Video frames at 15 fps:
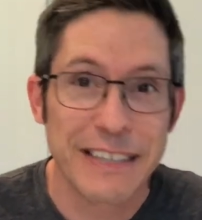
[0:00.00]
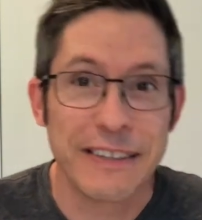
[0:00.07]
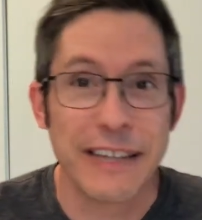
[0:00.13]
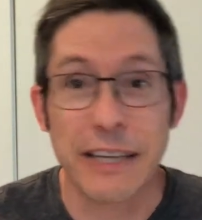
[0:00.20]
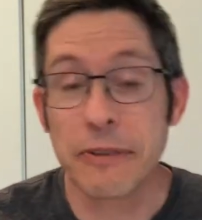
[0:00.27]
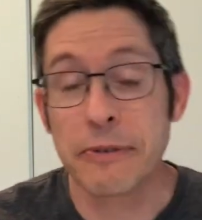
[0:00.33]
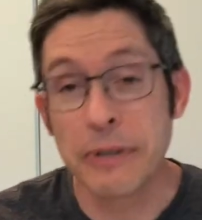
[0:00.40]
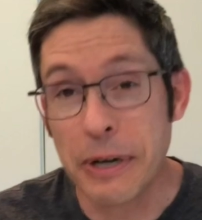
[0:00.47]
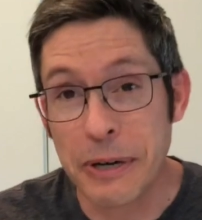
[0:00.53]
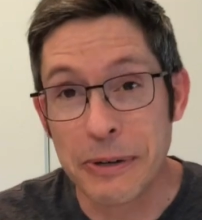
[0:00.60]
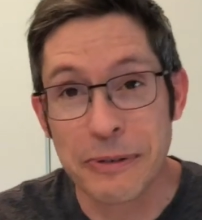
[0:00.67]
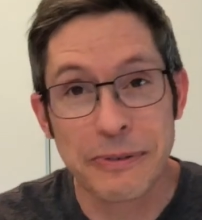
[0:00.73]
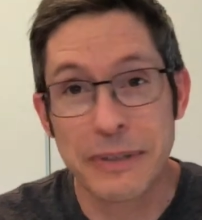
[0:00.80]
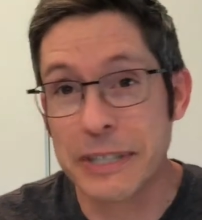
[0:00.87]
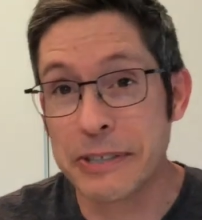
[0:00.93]
They don't
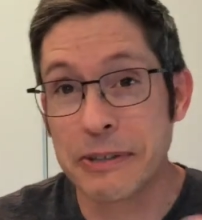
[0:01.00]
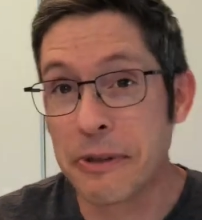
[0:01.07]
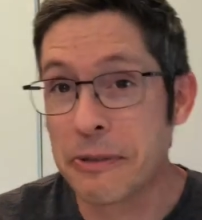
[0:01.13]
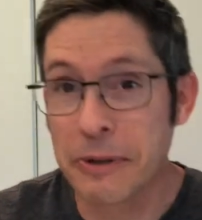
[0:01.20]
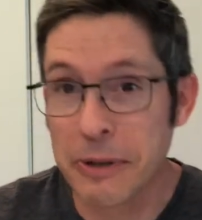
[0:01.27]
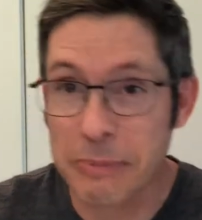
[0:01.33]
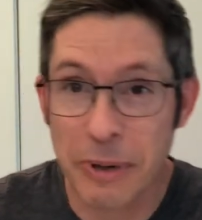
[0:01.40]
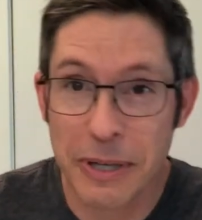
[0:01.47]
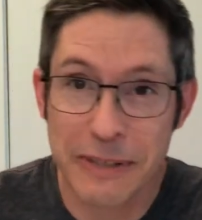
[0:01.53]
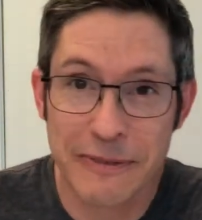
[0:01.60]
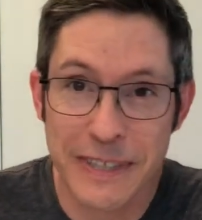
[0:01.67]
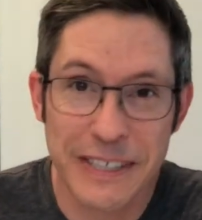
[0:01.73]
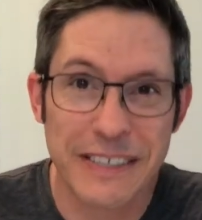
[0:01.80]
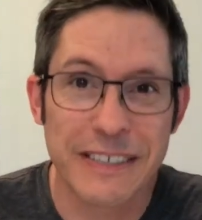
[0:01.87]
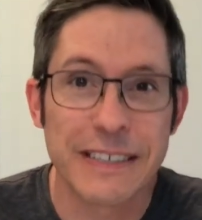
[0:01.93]
know that you're a third-party
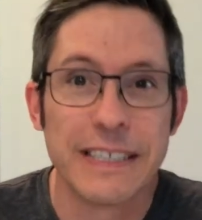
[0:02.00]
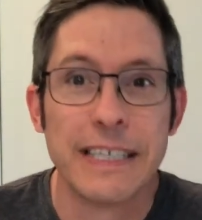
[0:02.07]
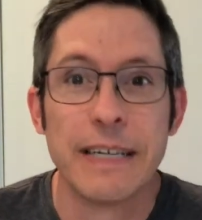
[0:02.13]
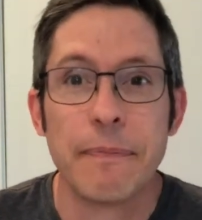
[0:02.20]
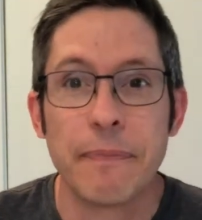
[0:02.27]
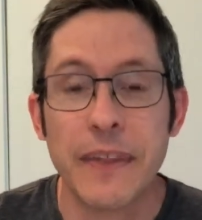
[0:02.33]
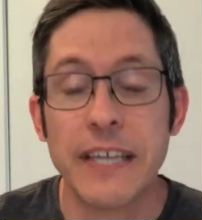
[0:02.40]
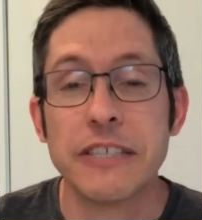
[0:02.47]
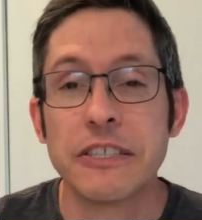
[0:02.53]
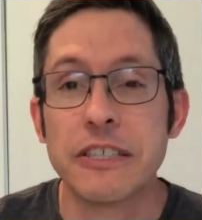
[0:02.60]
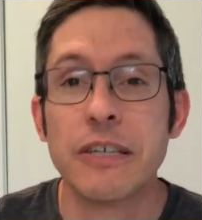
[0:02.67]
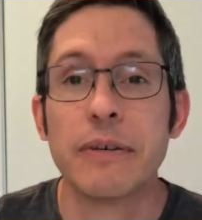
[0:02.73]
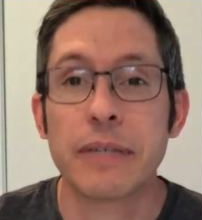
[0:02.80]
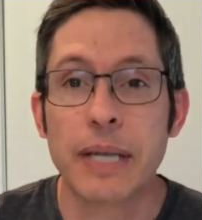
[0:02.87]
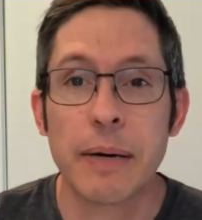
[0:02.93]
vendor. They just
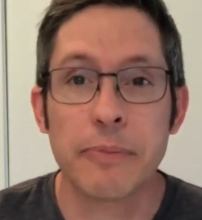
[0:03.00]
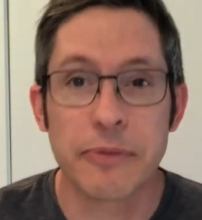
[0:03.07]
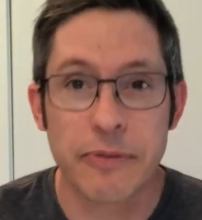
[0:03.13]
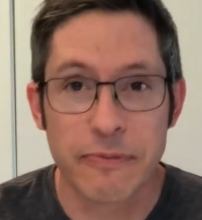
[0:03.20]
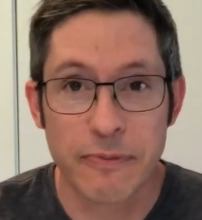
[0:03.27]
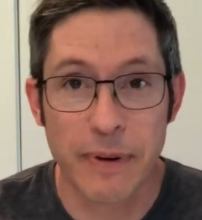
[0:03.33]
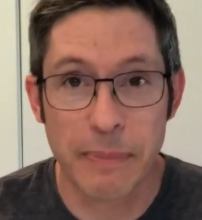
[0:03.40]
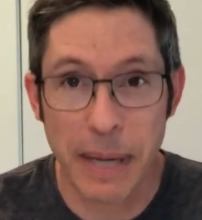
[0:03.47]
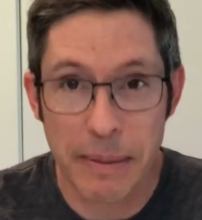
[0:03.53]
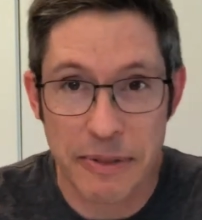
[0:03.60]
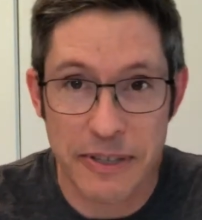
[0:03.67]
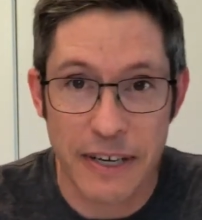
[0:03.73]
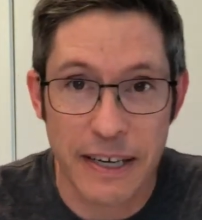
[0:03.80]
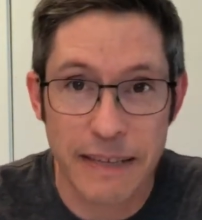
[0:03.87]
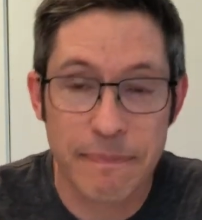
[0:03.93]
know it comes from
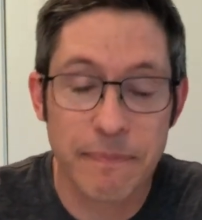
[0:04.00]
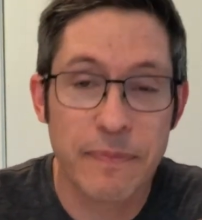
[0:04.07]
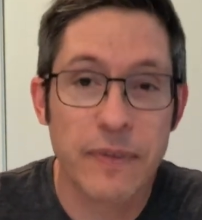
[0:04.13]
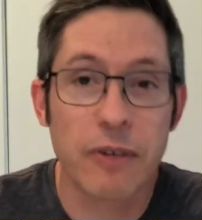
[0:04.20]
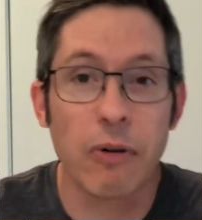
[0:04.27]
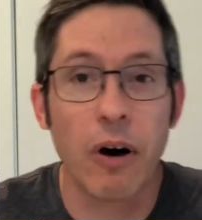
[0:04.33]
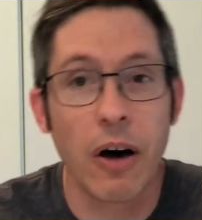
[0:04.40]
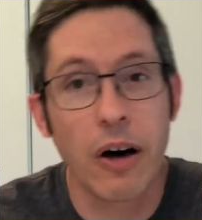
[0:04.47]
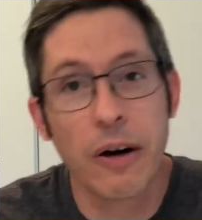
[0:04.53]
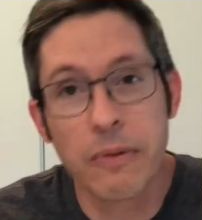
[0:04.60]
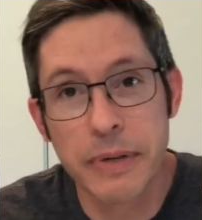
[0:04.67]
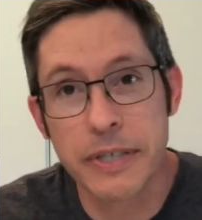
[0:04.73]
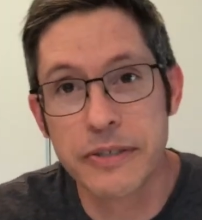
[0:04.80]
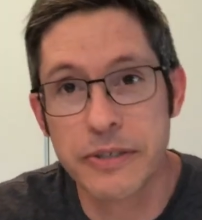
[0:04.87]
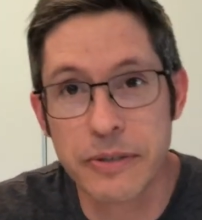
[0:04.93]
Amazon. So
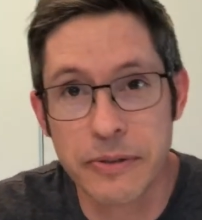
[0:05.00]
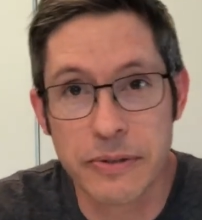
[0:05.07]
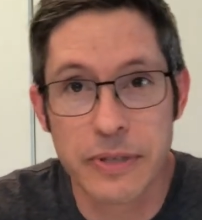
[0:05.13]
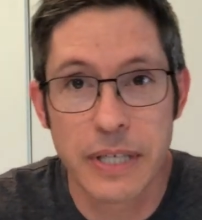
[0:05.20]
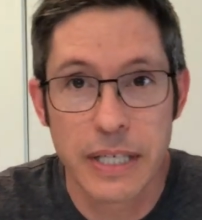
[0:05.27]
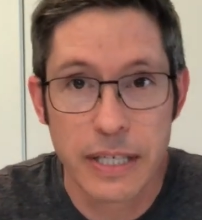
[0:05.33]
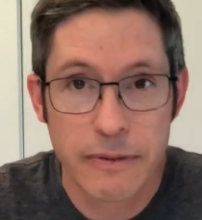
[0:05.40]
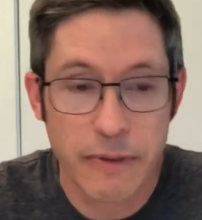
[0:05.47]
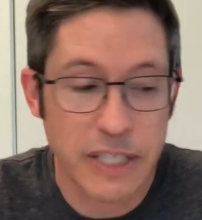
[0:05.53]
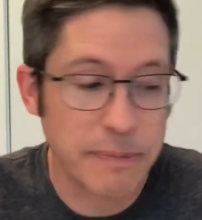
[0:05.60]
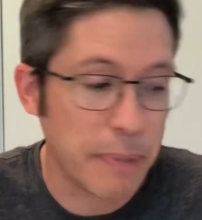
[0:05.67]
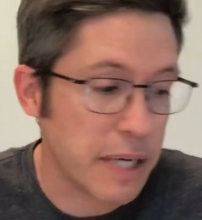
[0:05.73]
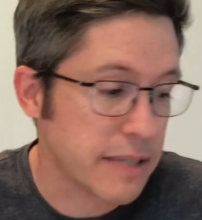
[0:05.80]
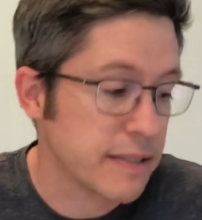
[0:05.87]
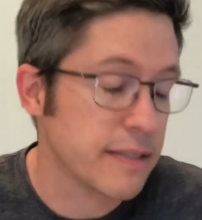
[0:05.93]
always use fresh
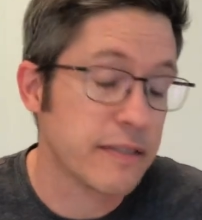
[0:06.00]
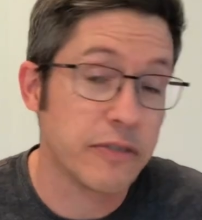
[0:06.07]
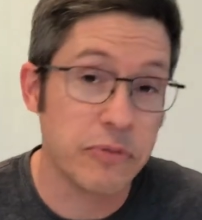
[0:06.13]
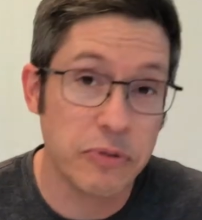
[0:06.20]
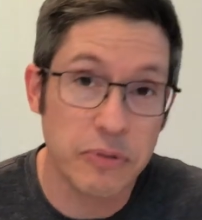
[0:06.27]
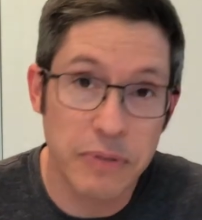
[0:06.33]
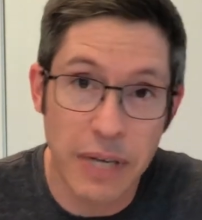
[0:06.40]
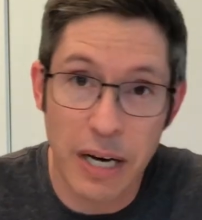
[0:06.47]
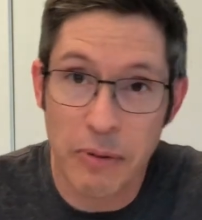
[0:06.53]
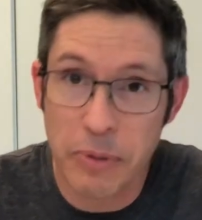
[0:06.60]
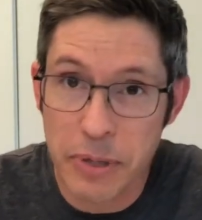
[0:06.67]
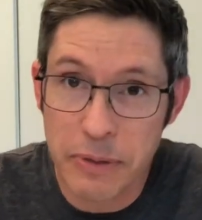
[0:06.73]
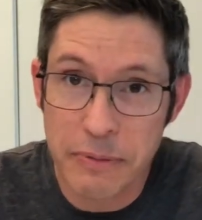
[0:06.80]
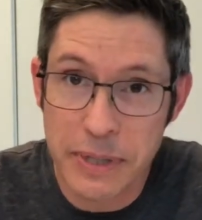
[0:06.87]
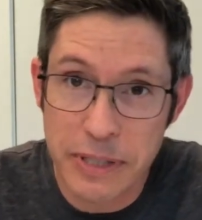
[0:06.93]
boxes. You do not
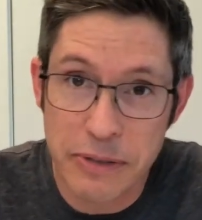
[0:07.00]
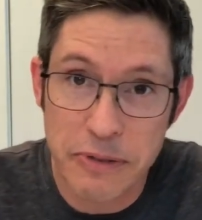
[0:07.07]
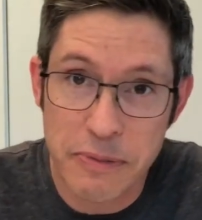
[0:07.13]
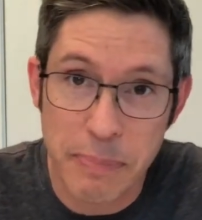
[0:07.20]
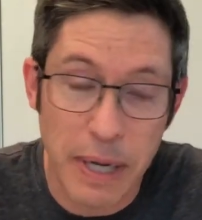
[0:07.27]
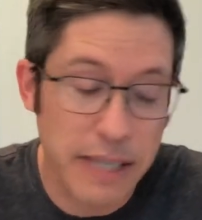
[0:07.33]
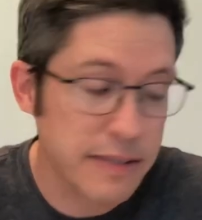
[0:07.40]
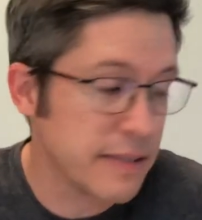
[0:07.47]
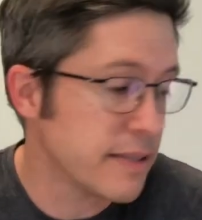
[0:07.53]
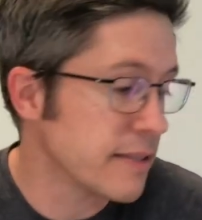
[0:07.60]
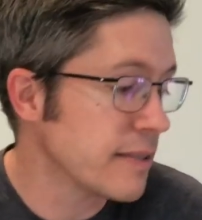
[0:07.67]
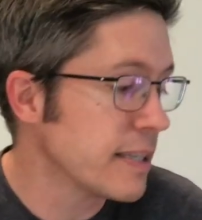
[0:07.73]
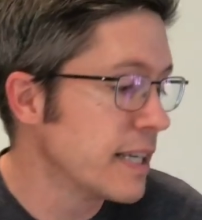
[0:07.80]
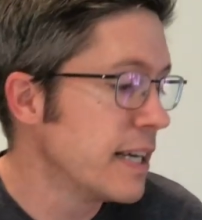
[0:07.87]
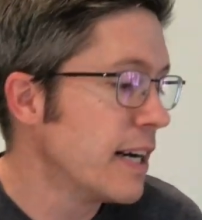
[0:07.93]
want to reuse boxes.